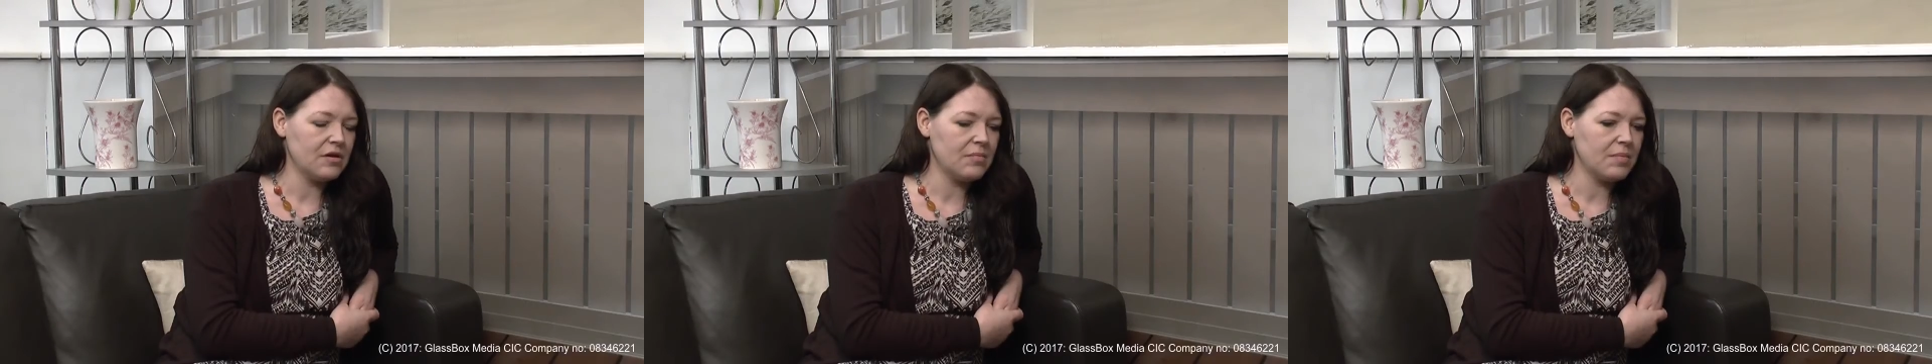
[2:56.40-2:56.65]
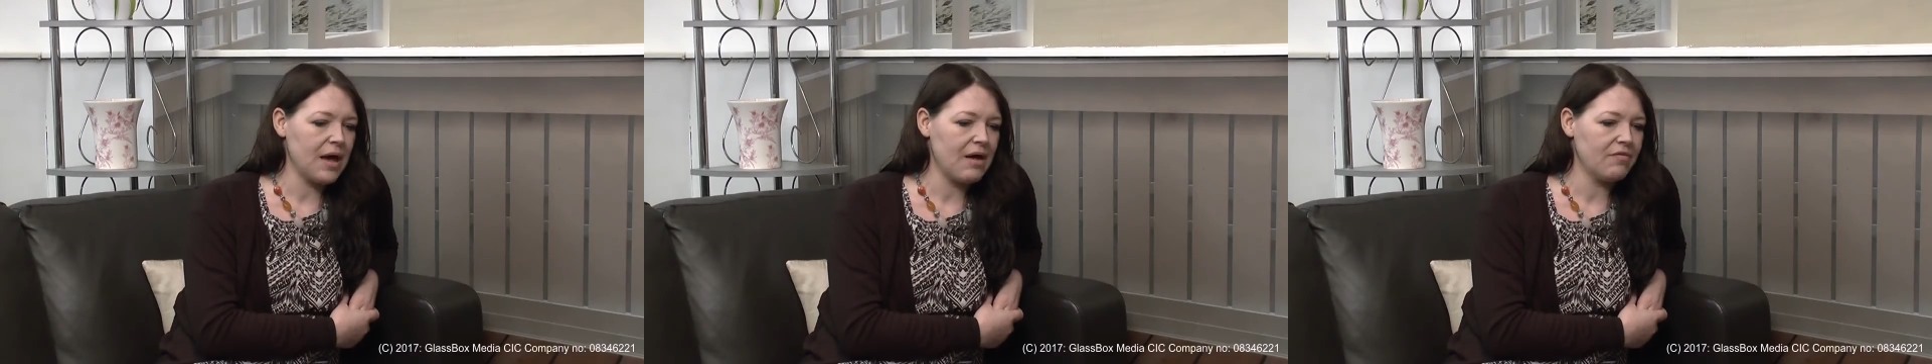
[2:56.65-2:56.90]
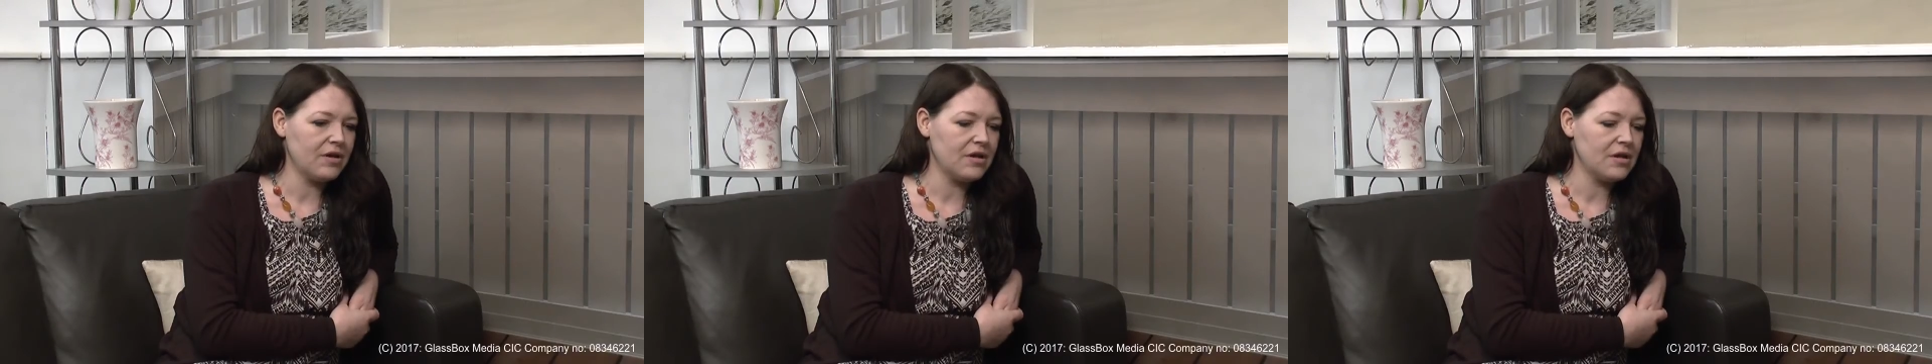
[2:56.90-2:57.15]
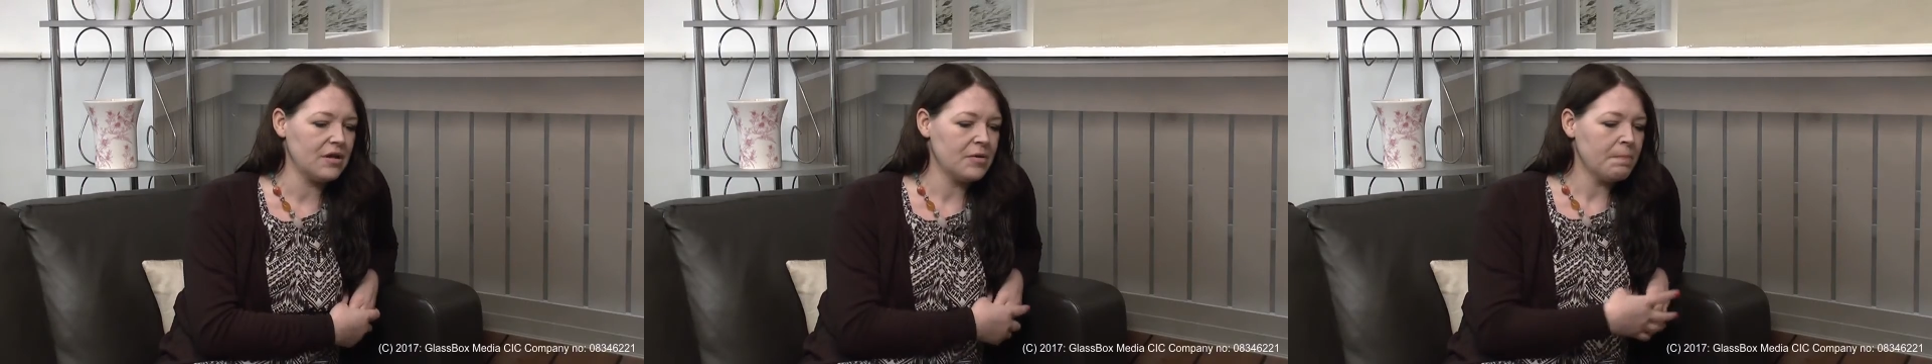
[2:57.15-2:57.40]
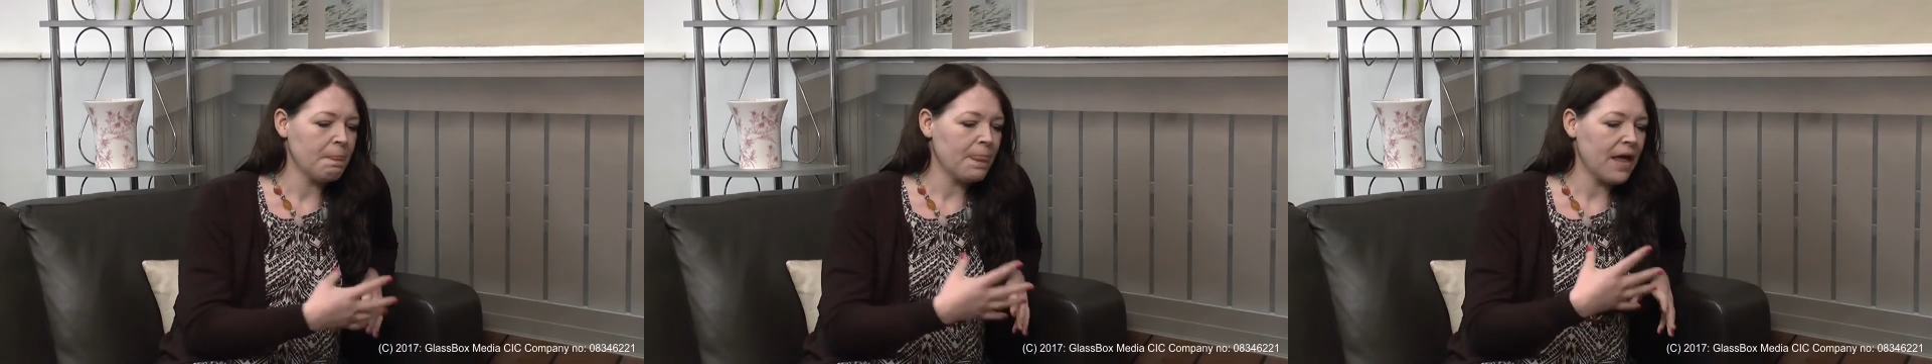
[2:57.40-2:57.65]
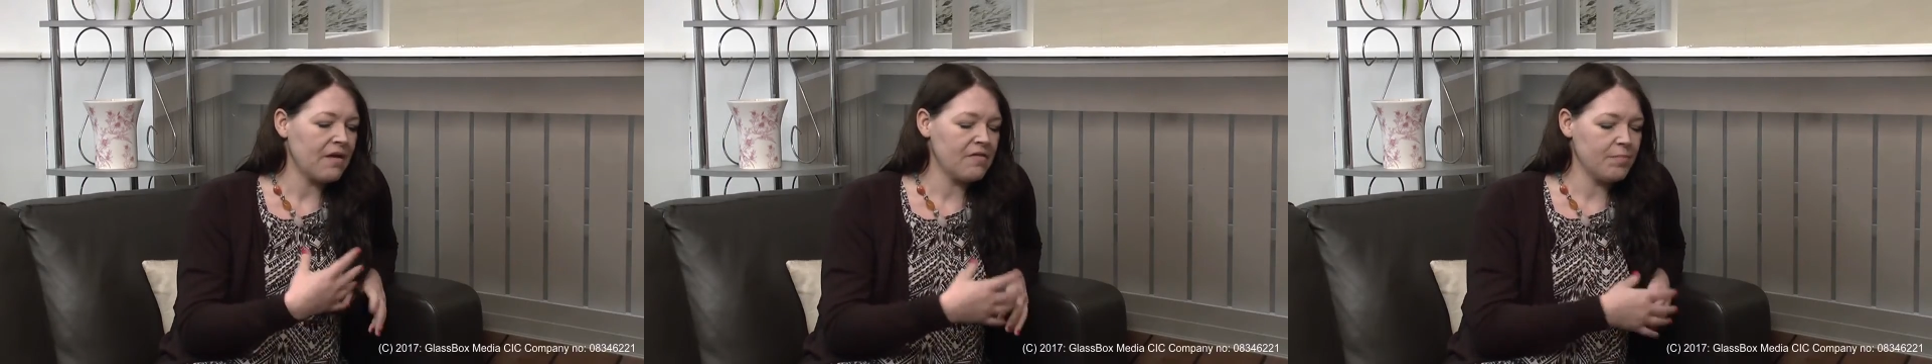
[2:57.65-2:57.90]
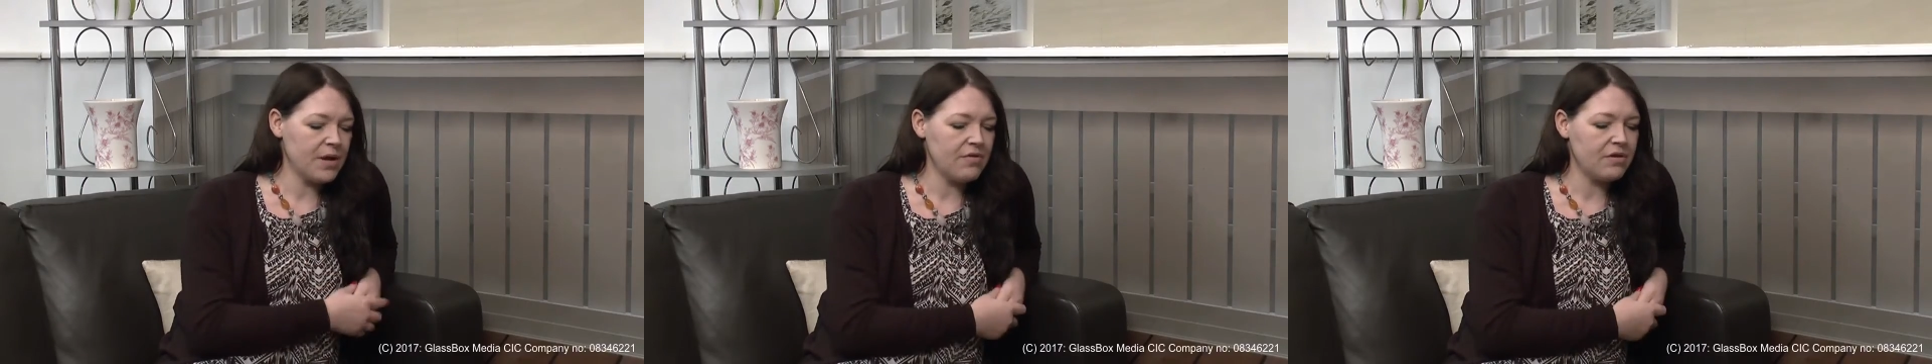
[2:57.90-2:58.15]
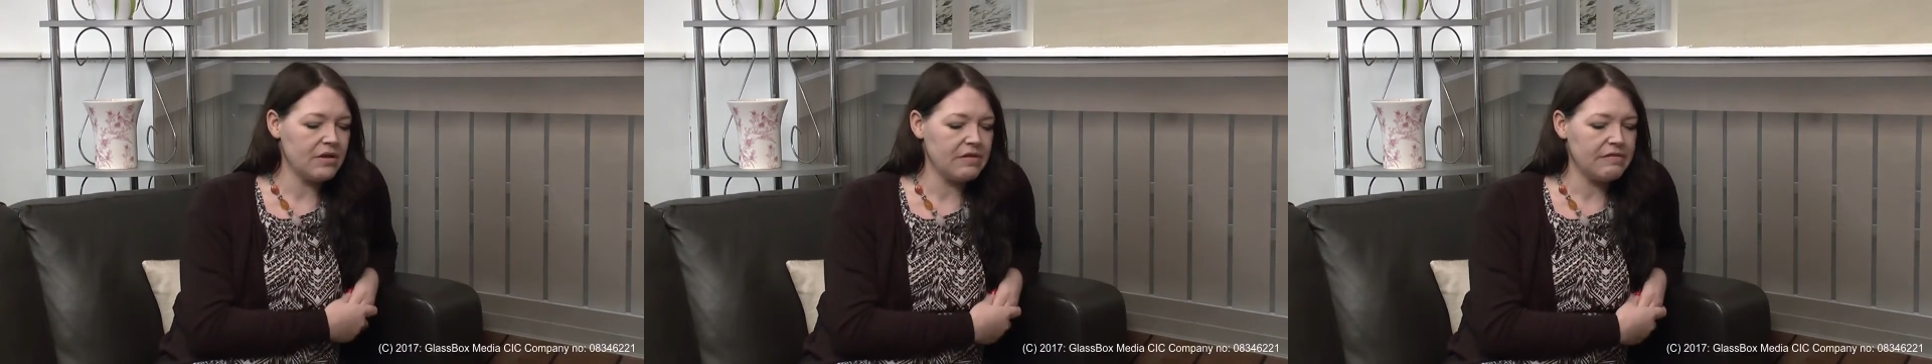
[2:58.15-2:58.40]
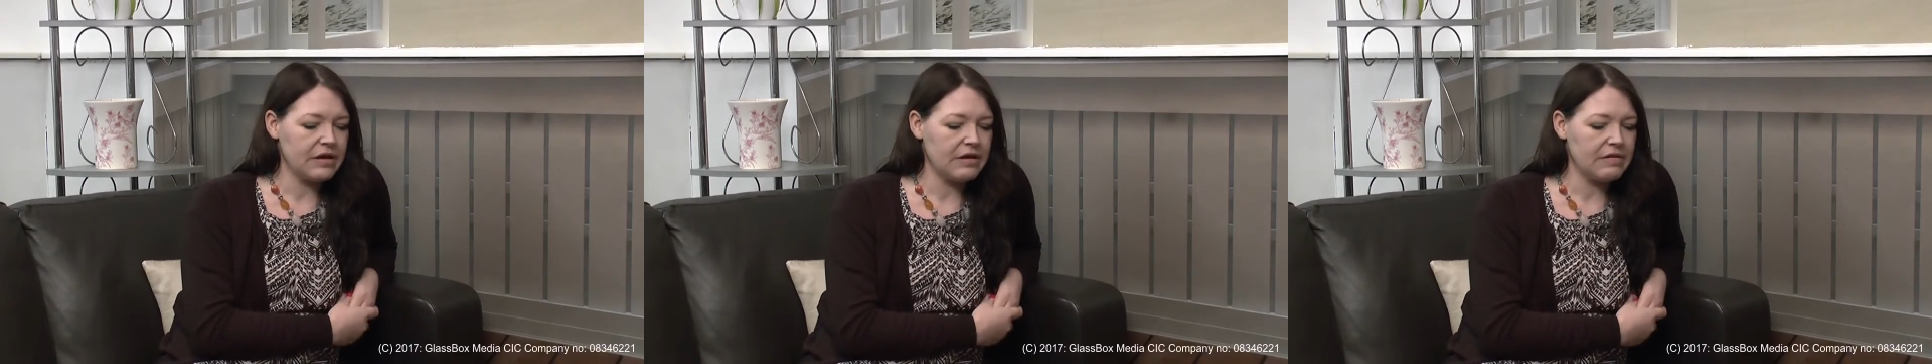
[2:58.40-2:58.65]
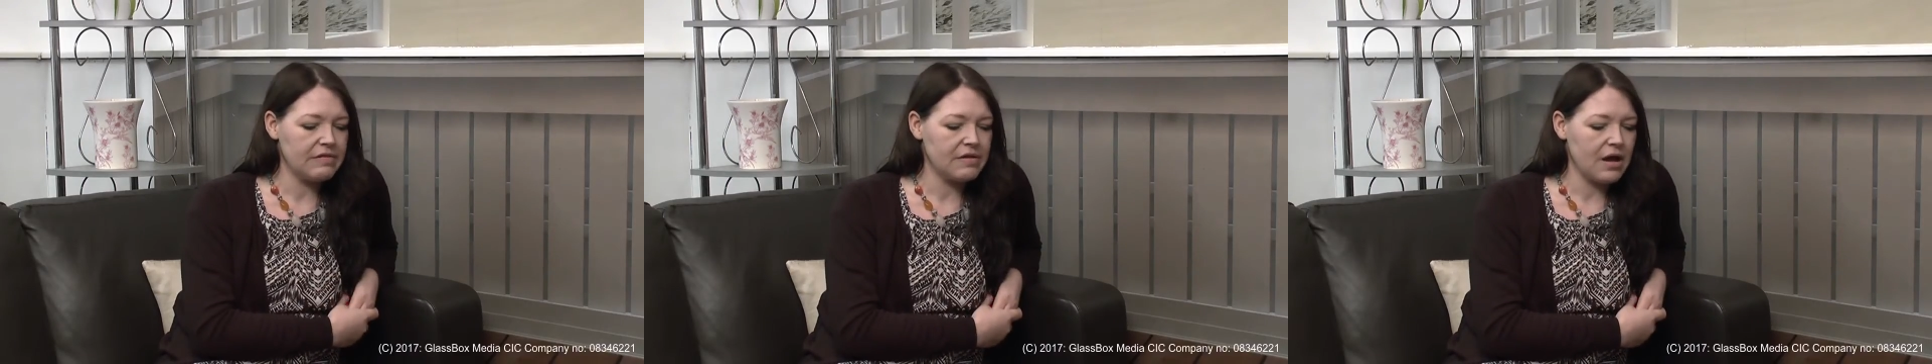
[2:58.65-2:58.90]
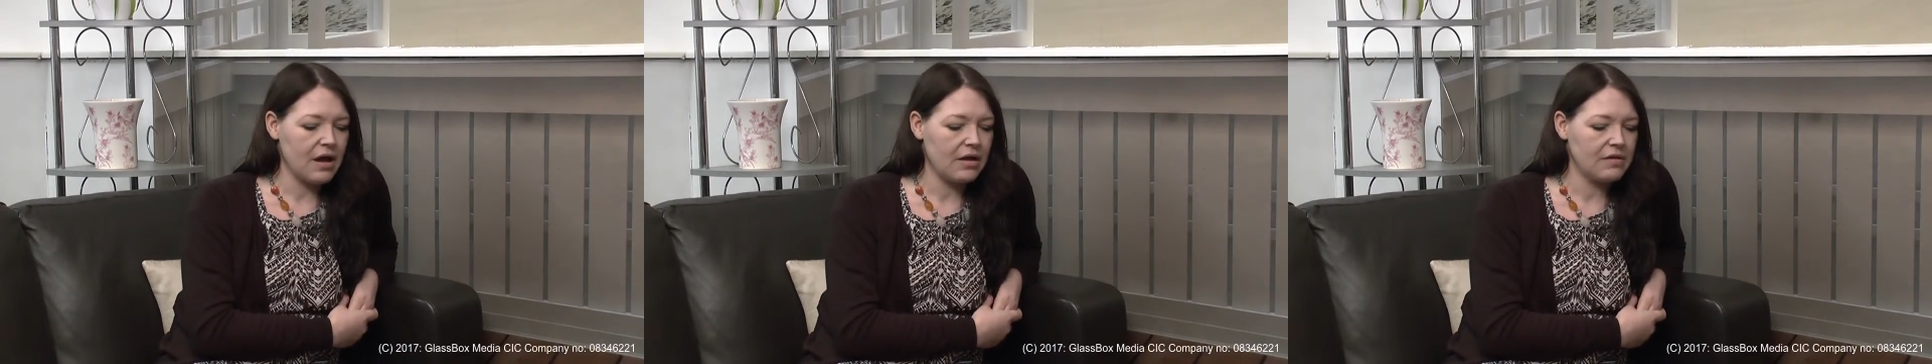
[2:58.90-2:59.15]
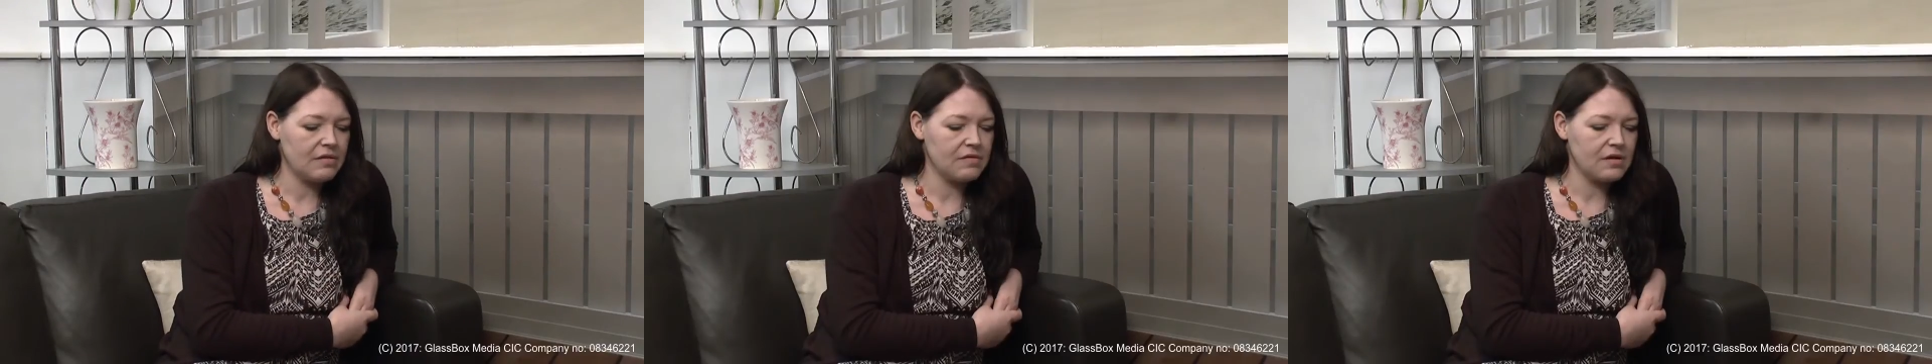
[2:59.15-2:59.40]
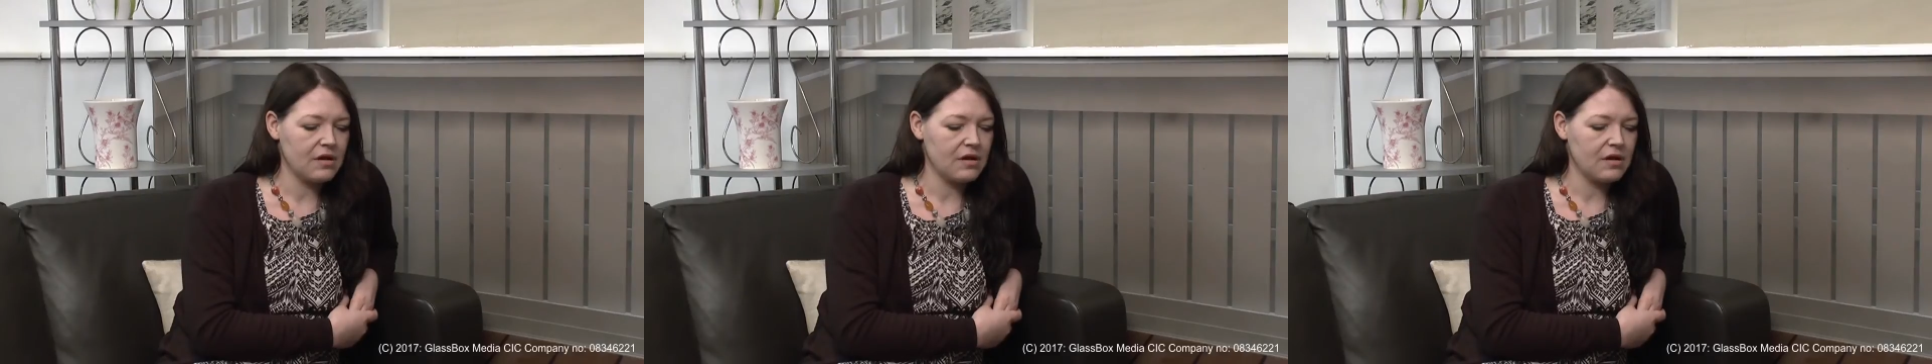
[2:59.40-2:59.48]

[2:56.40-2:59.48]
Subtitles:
having experiences, and